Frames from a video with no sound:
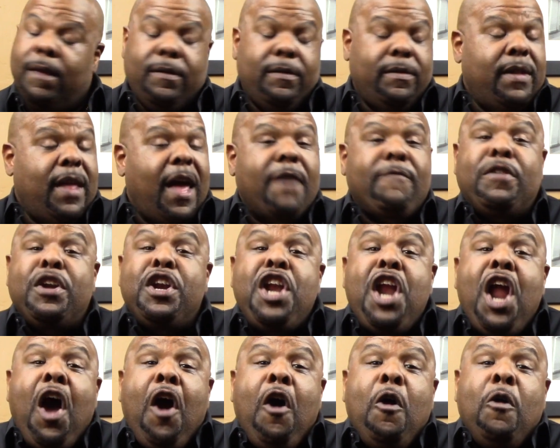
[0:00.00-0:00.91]
you never
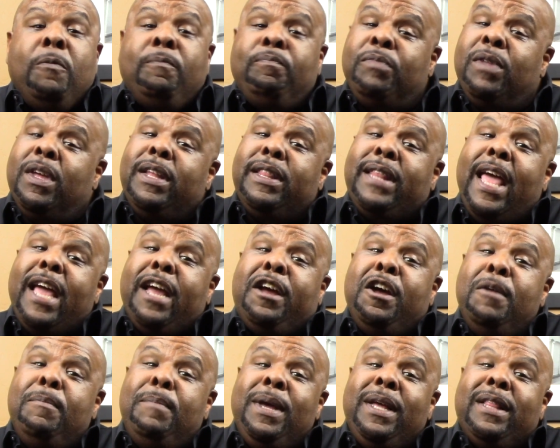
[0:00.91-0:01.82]
know. They
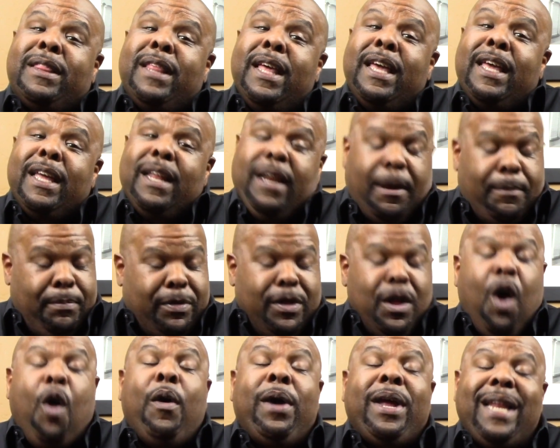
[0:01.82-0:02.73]
could be thinking,
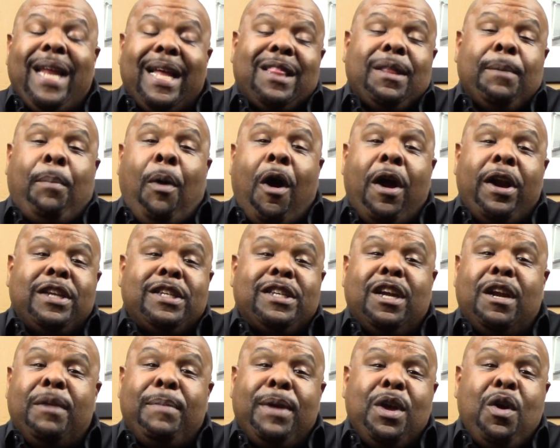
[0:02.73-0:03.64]
knowing that the party's
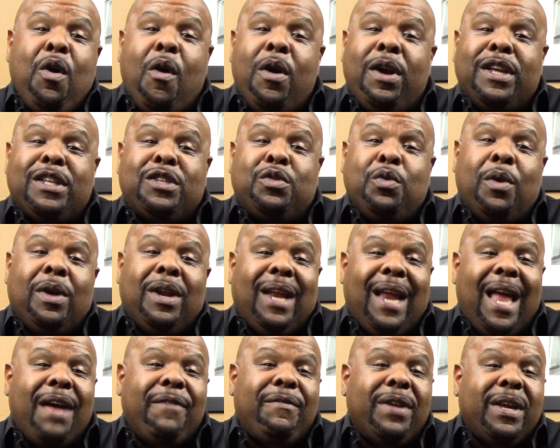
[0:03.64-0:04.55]
going to be going into
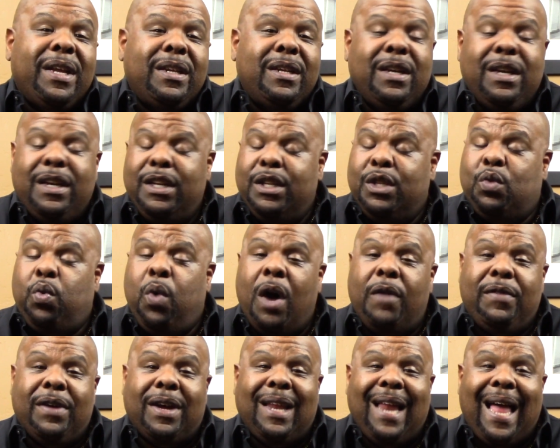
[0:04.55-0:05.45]
11,
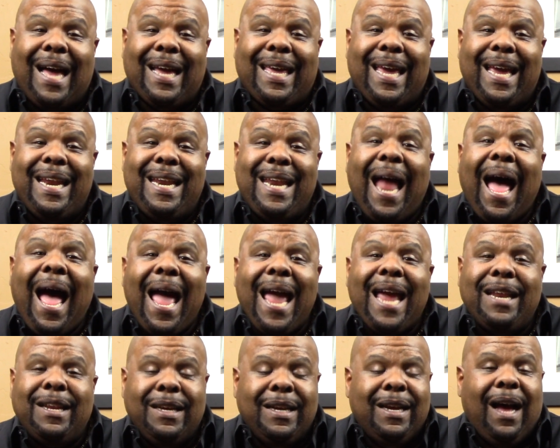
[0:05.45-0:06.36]
12 o'clock at
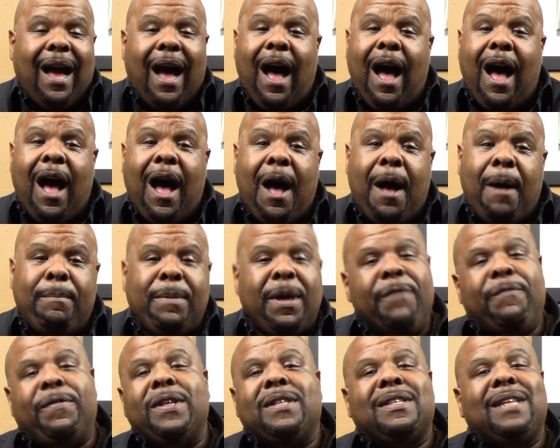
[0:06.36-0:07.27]
night.
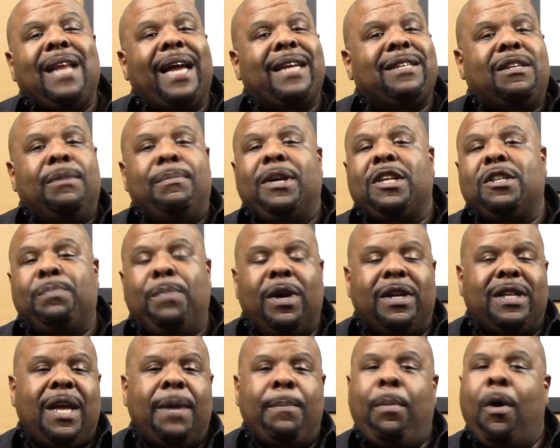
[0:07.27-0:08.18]
If it's like somebody's
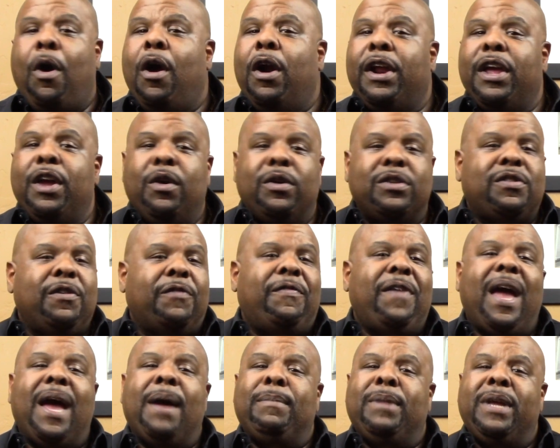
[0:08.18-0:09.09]
birthday party or it's a
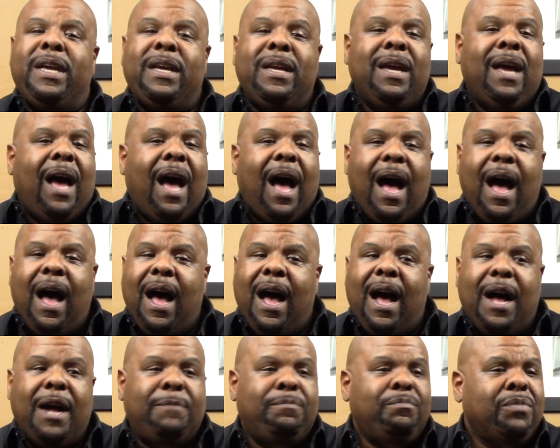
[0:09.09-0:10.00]
family
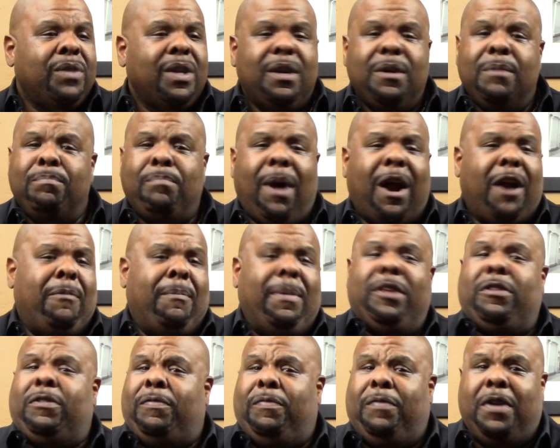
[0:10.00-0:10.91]
bar
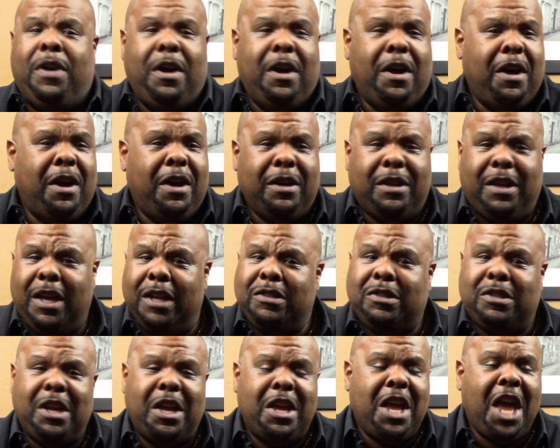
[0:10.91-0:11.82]
mitzvah,
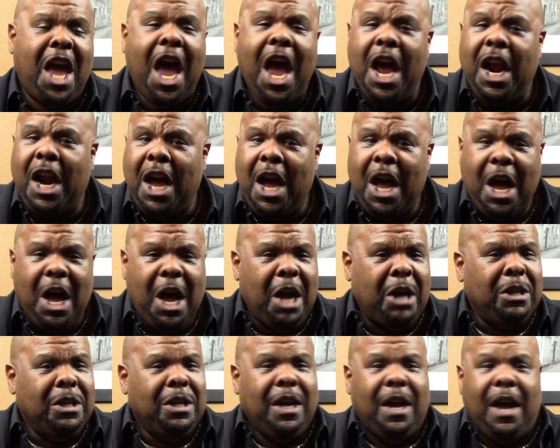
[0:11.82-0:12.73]
quinceañera,